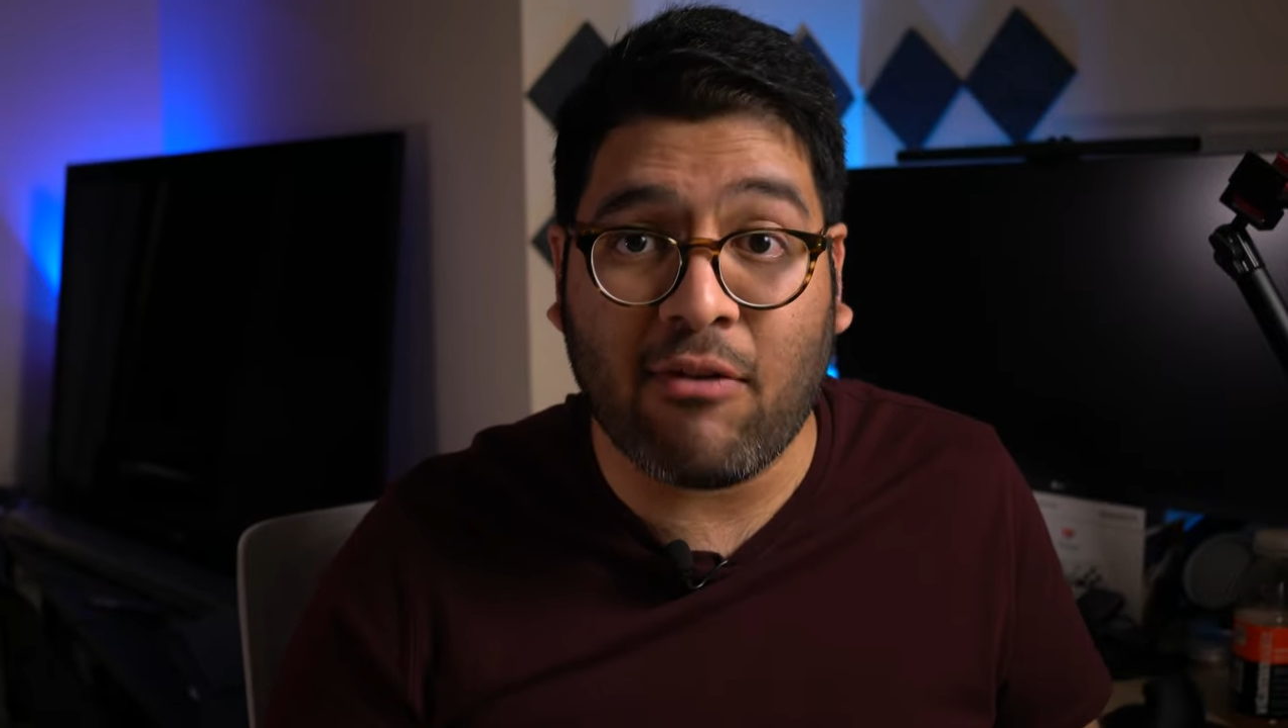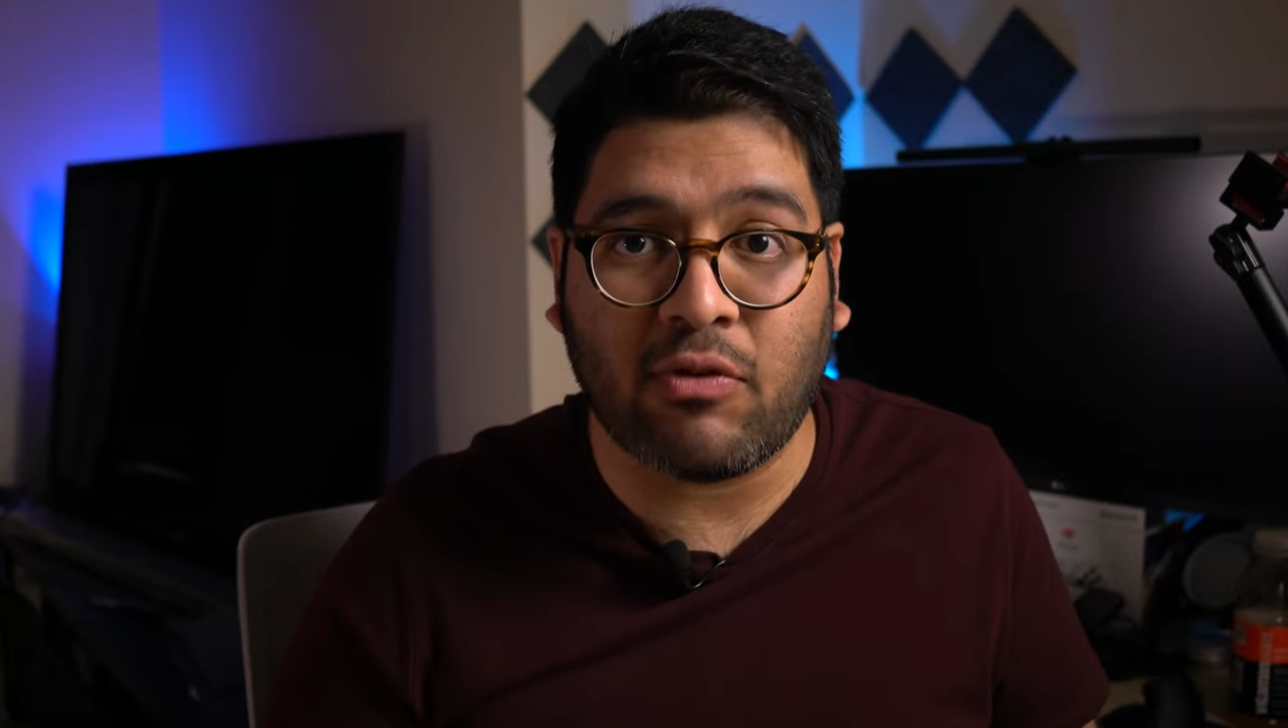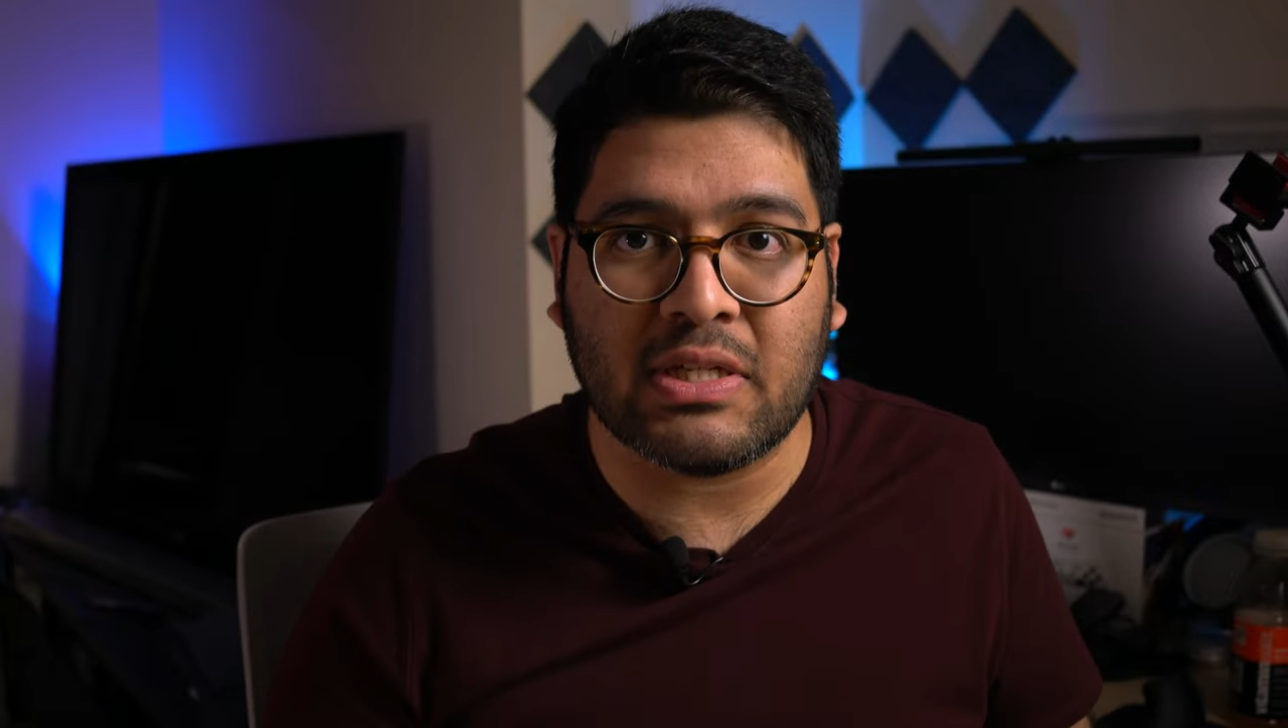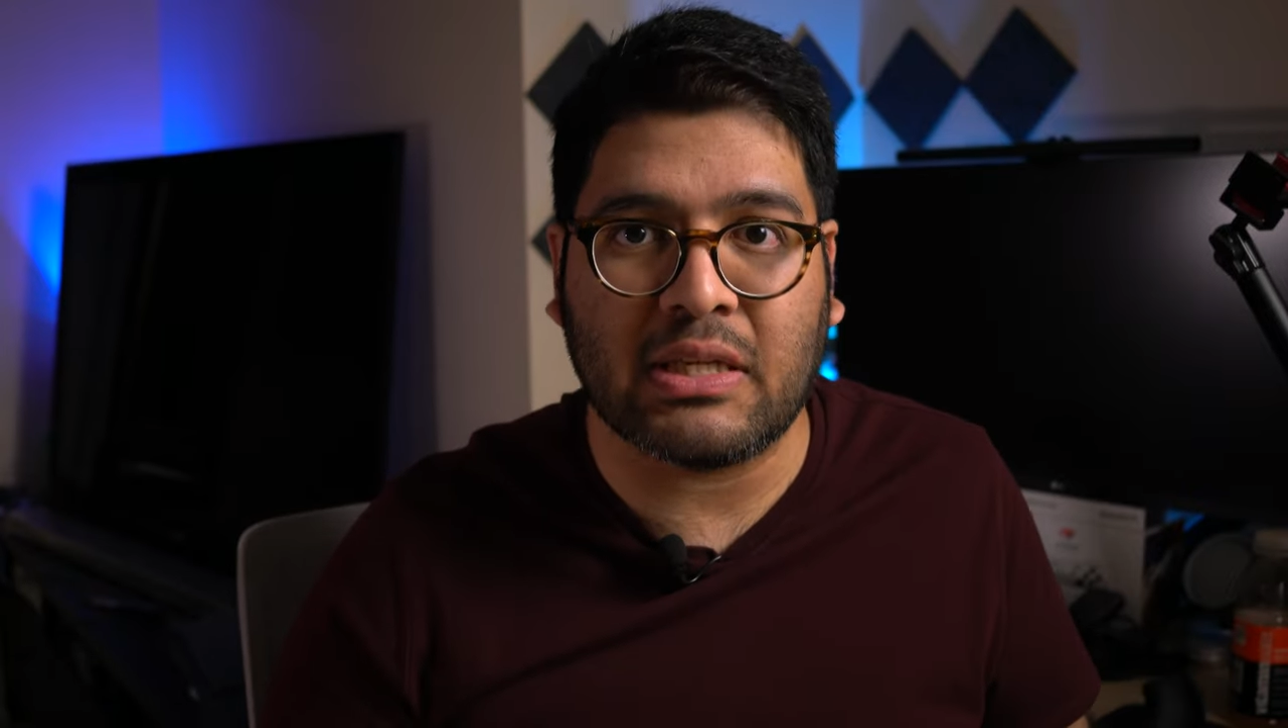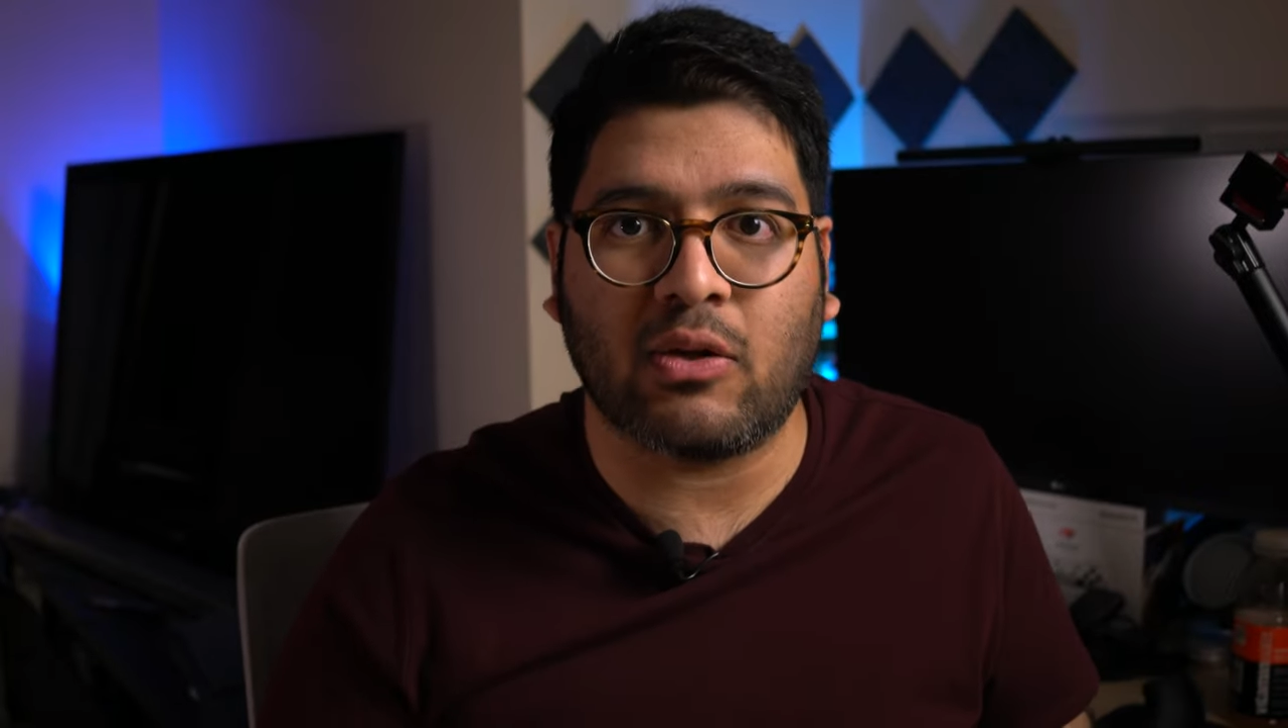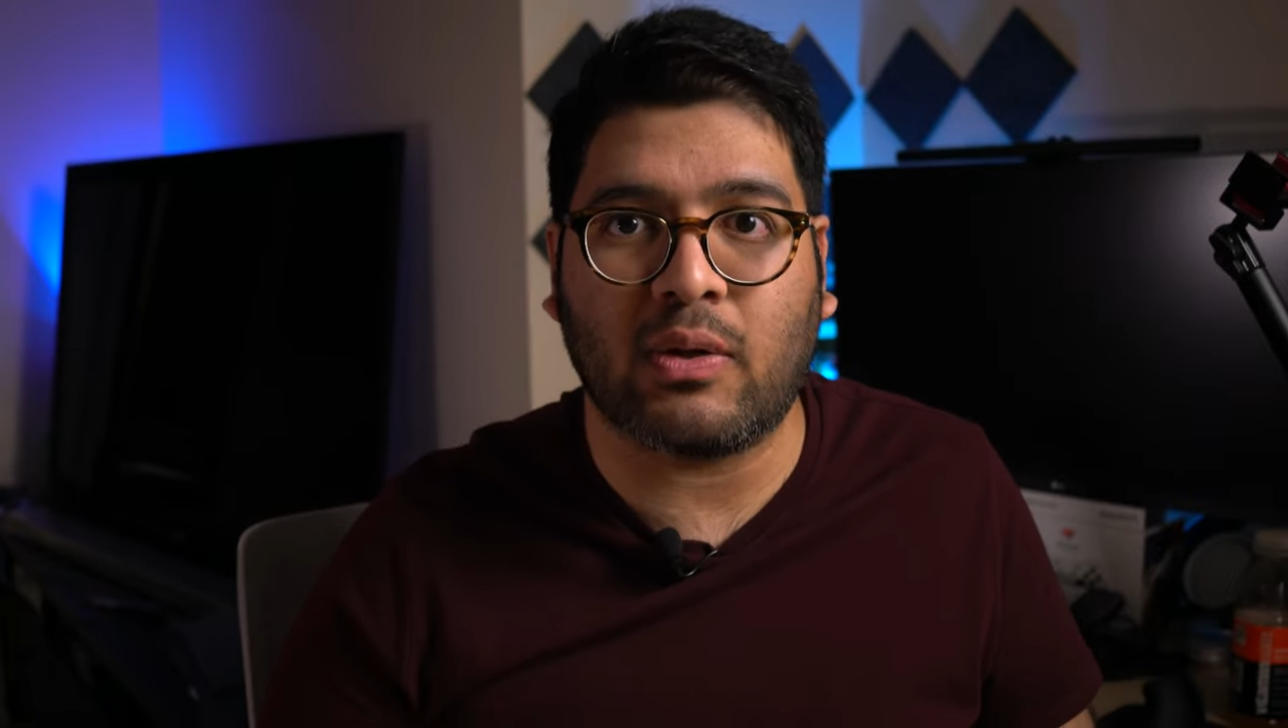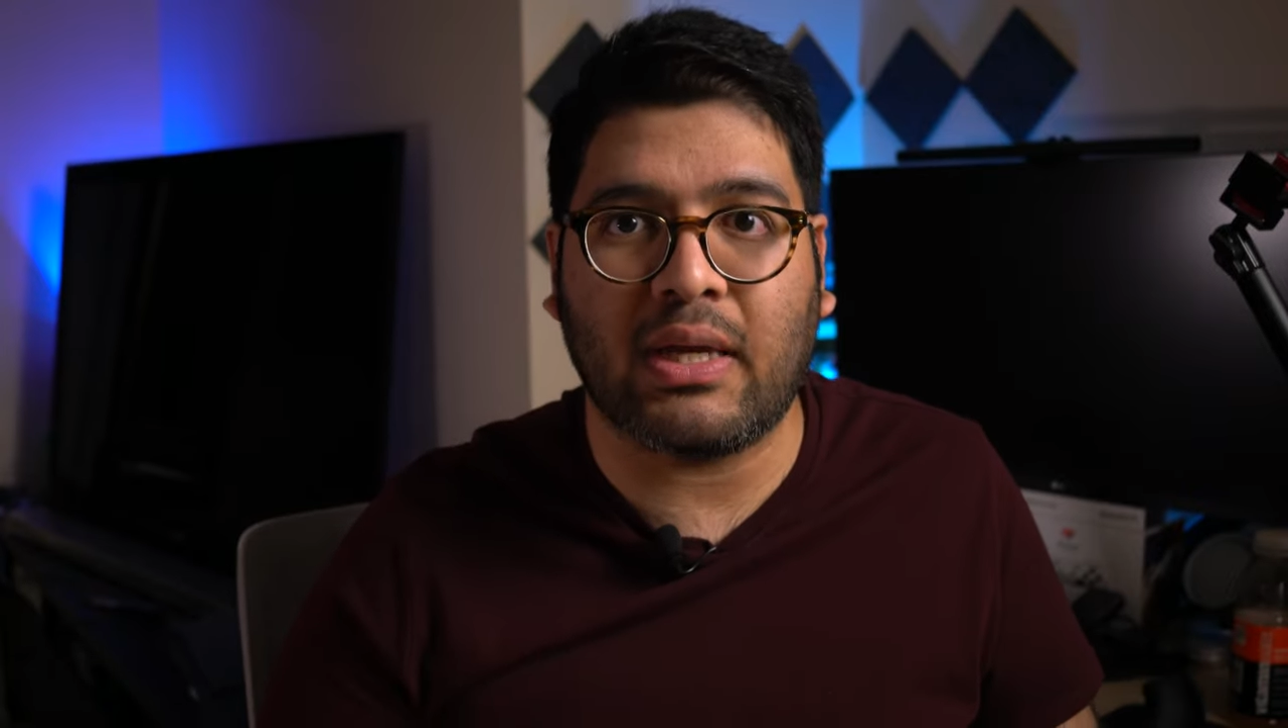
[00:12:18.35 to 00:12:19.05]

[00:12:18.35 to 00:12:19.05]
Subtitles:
every single